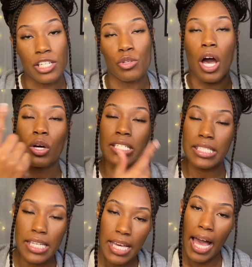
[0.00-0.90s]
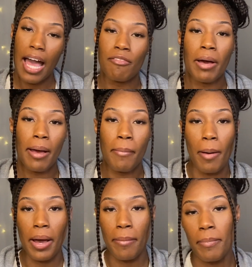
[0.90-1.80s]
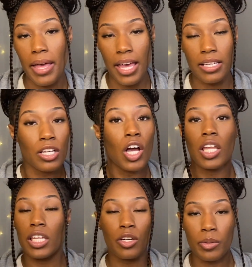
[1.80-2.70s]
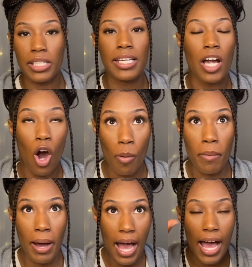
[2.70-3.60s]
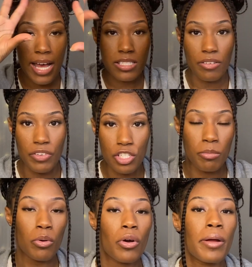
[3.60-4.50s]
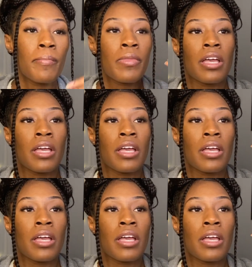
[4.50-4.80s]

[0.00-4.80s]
As you all can see, I have mine by my bed, literally open my eyes, vision board.